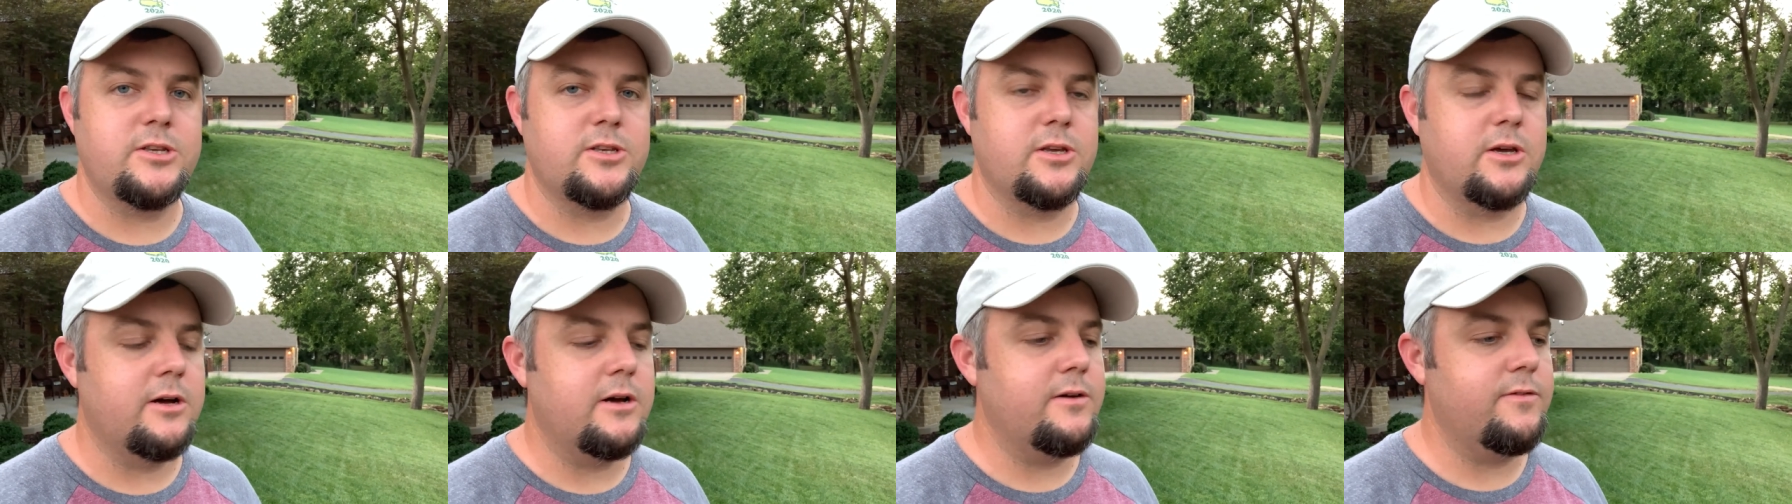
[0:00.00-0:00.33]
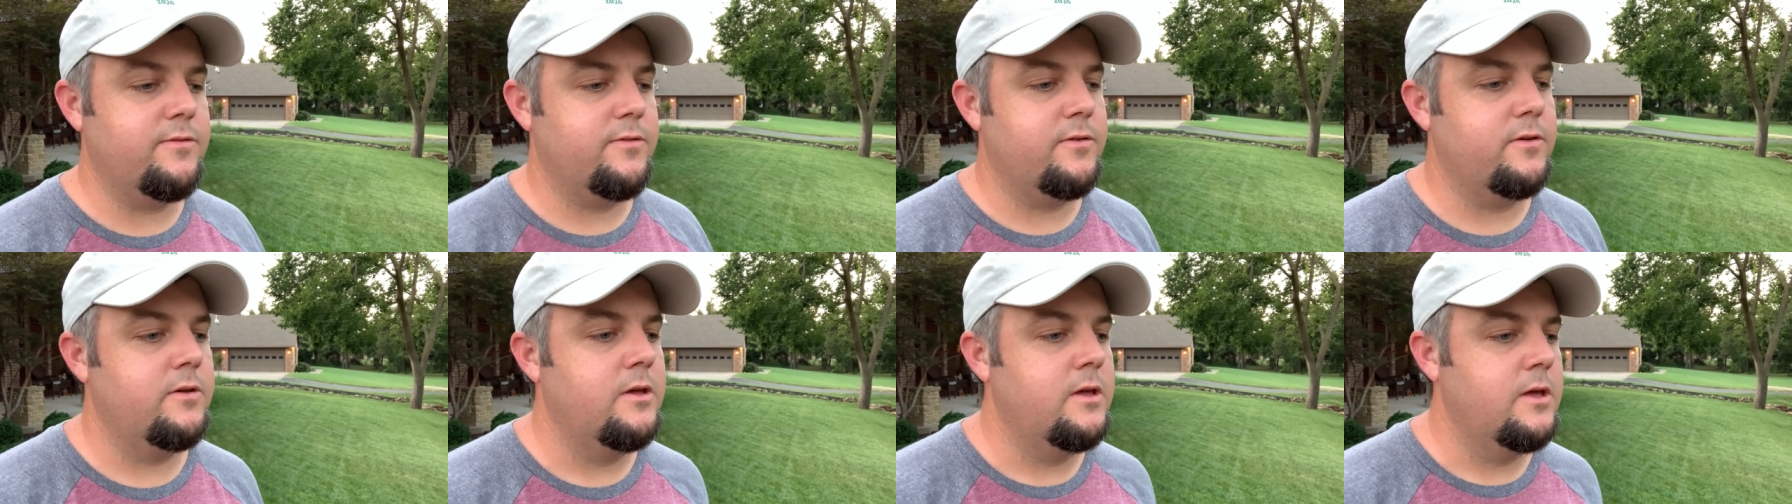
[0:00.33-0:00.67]
off.
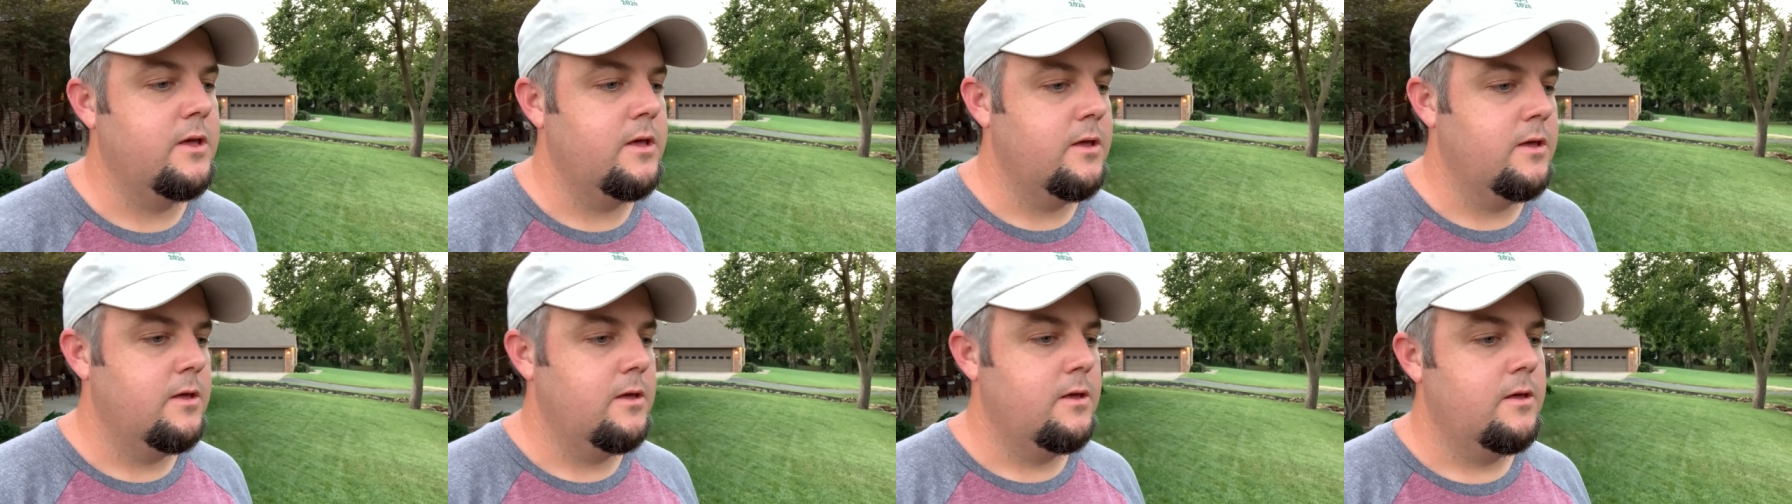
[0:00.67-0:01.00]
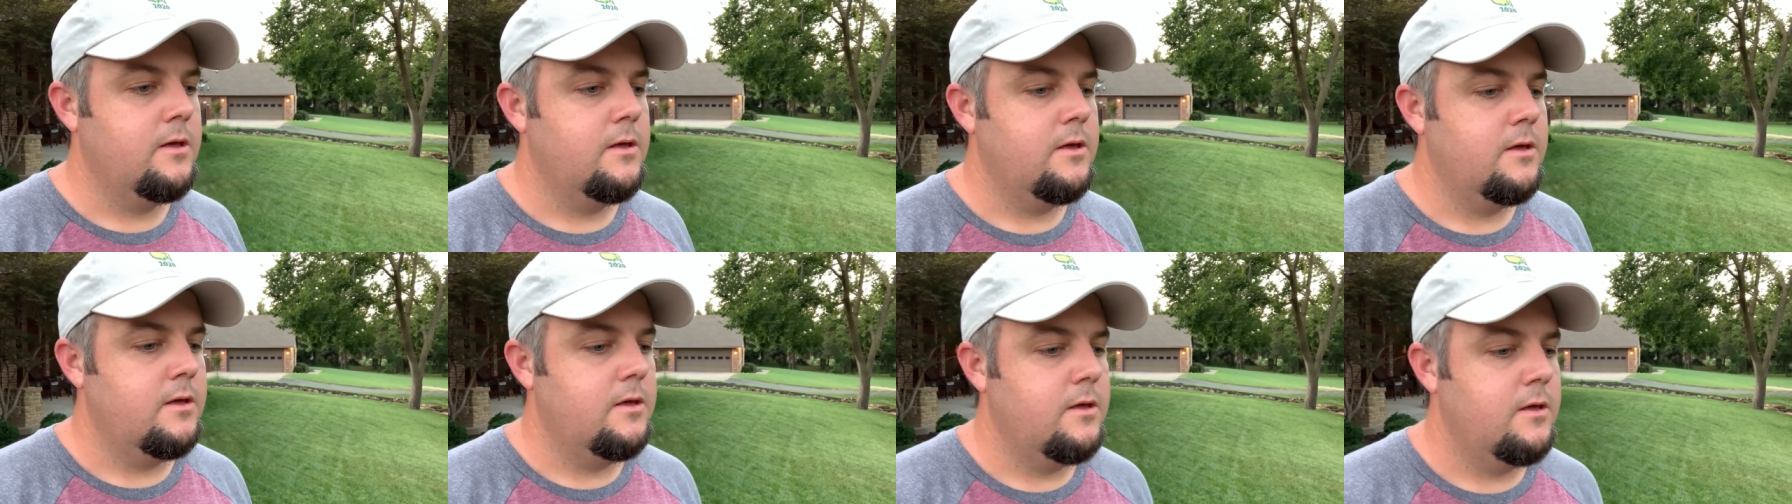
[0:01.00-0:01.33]

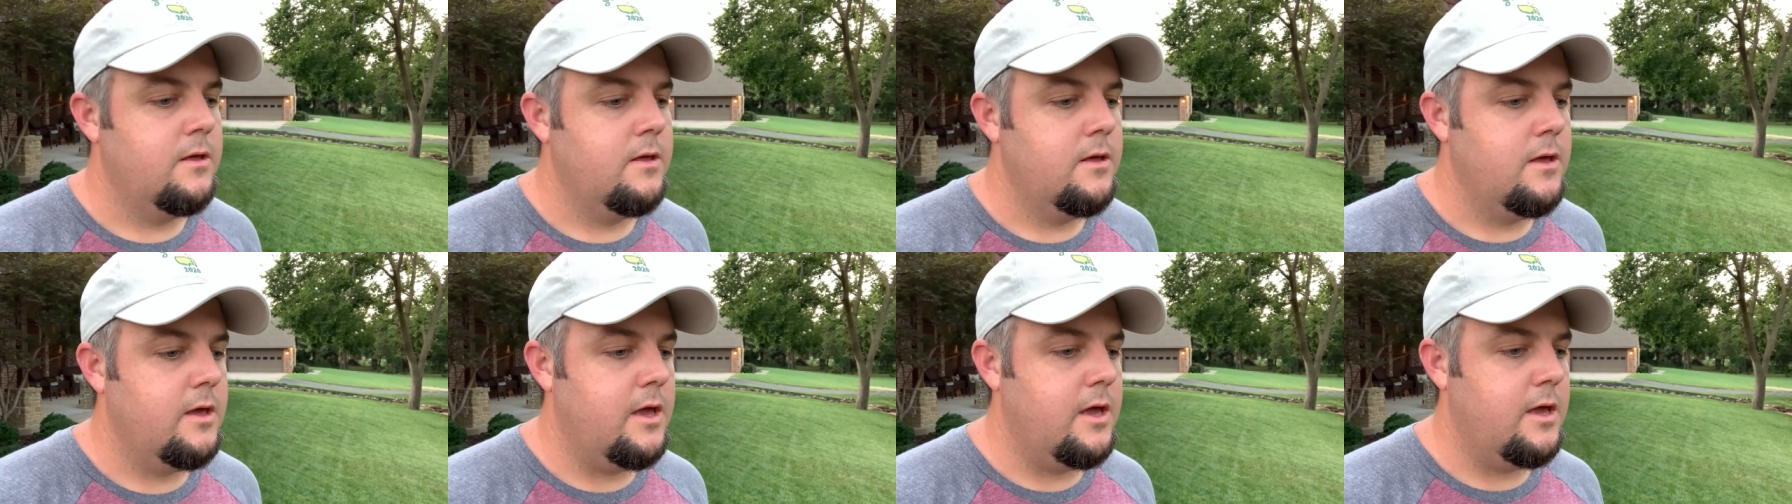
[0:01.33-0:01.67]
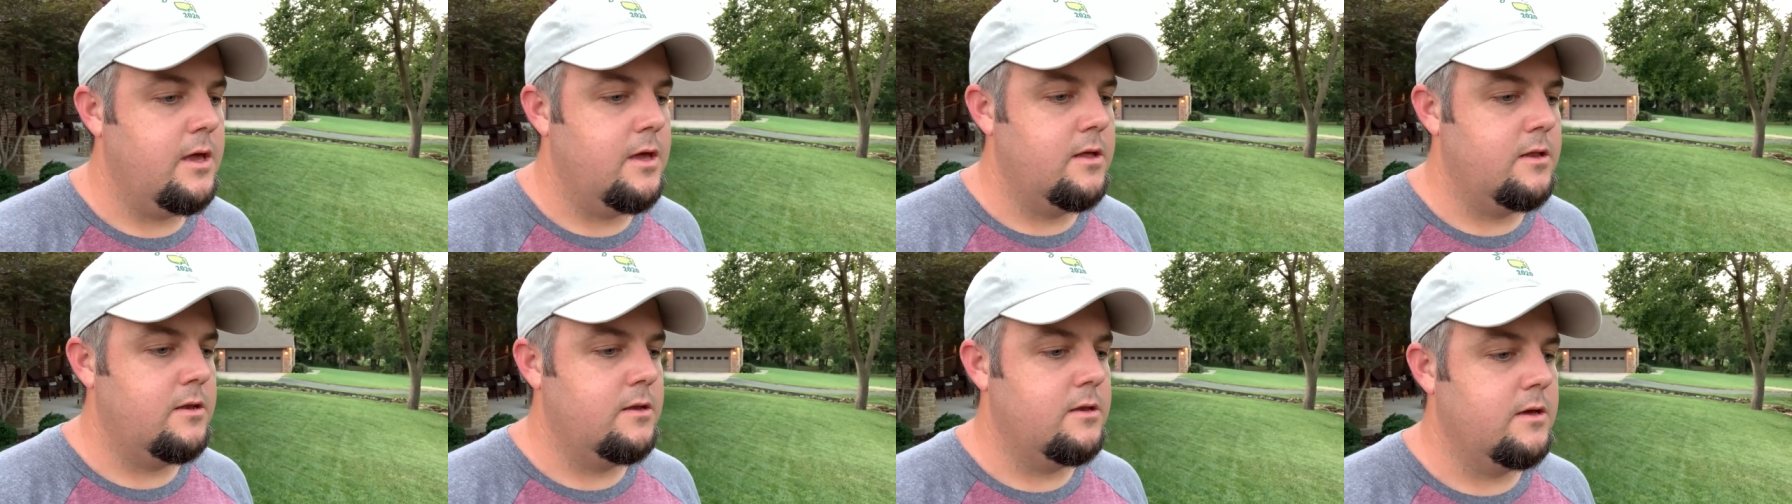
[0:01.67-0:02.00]

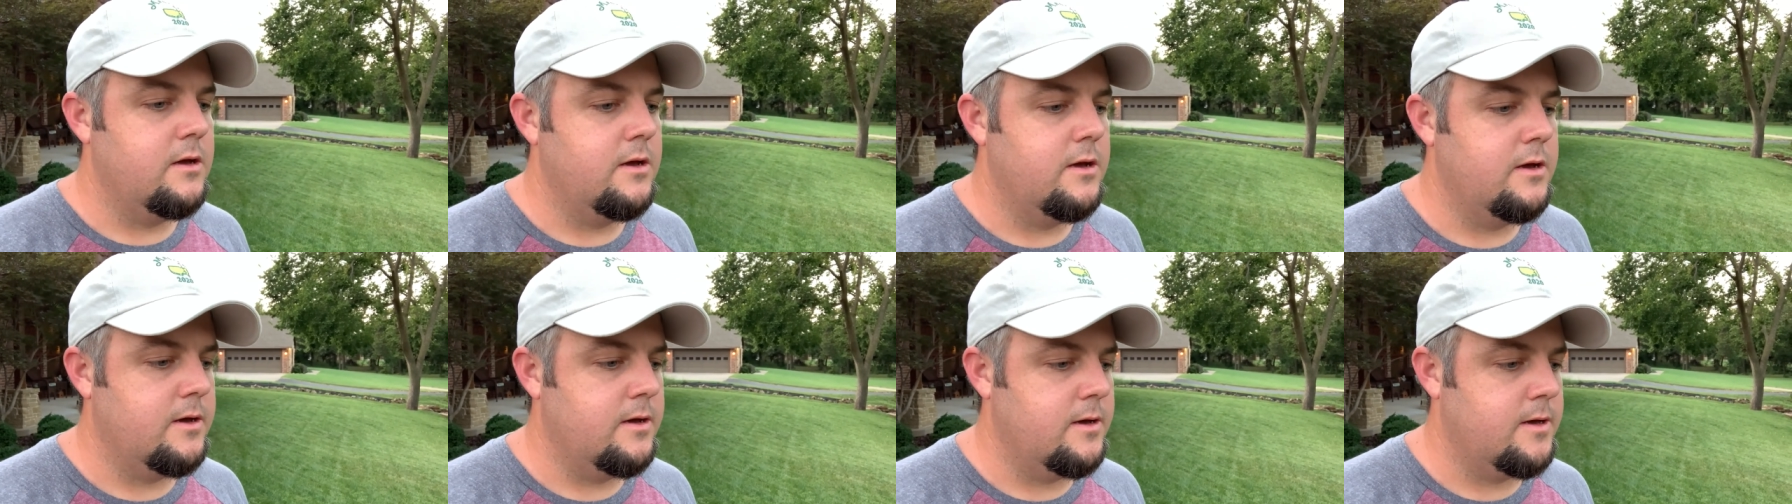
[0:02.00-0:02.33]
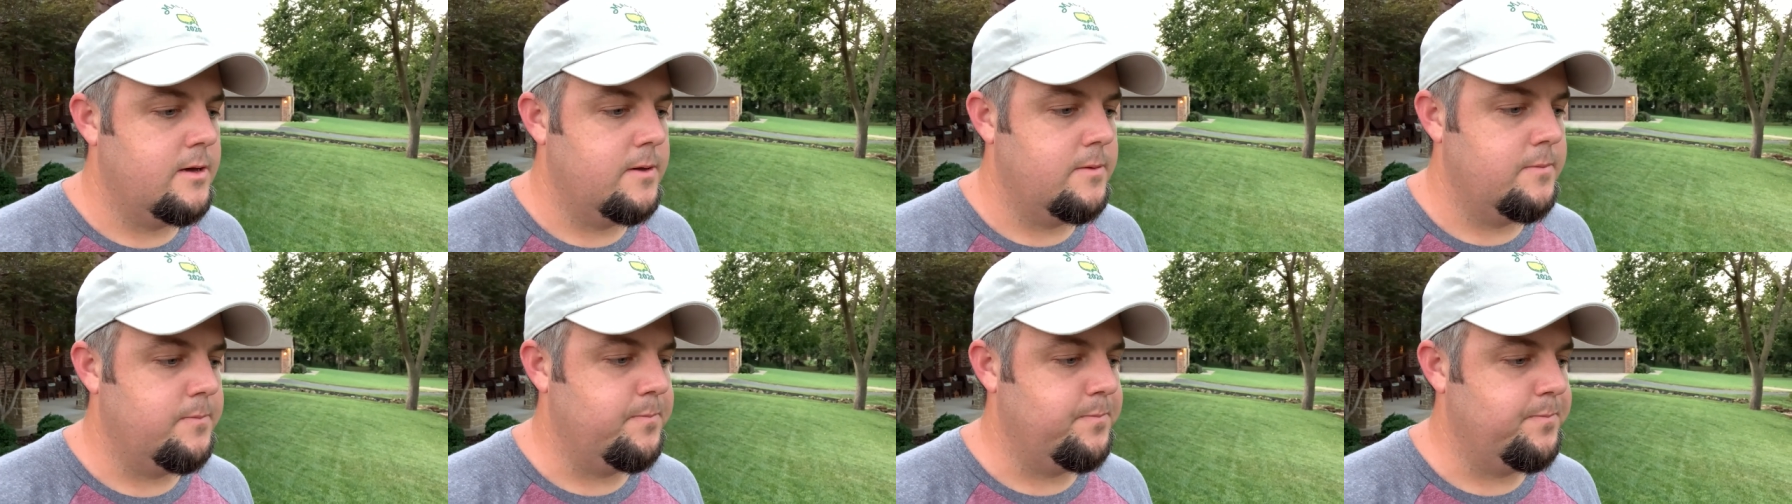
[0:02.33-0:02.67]
And,
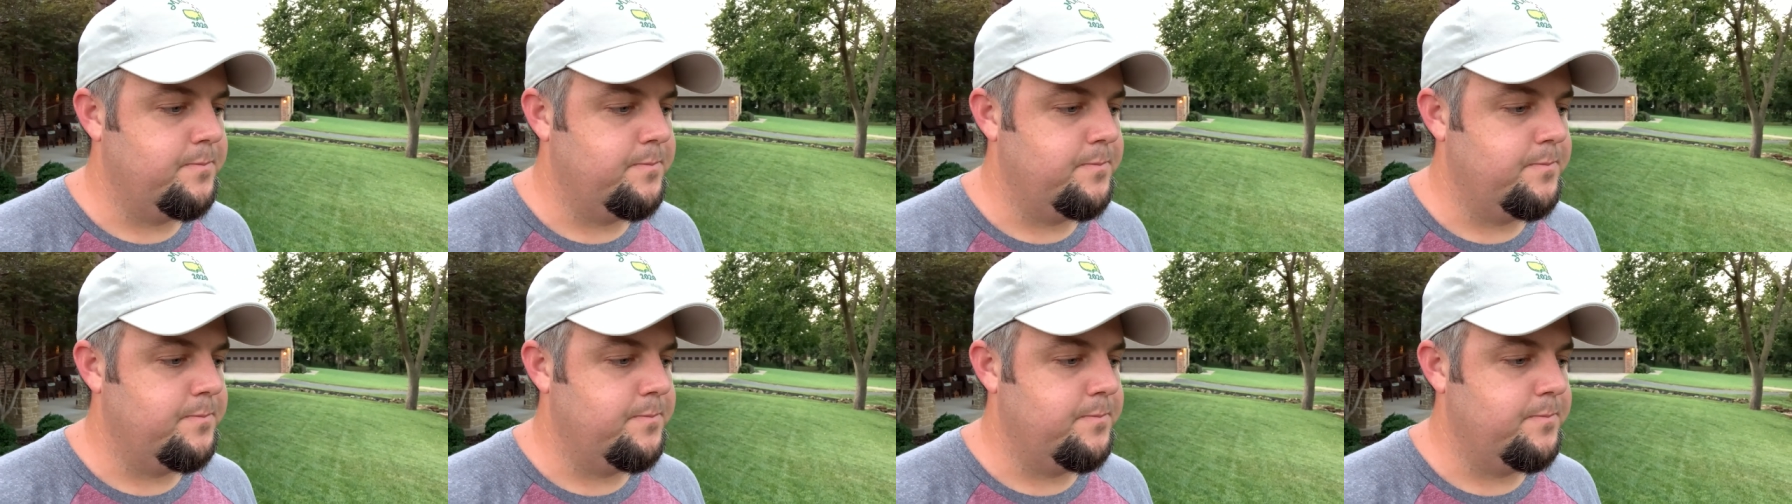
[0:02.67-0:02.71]
uh,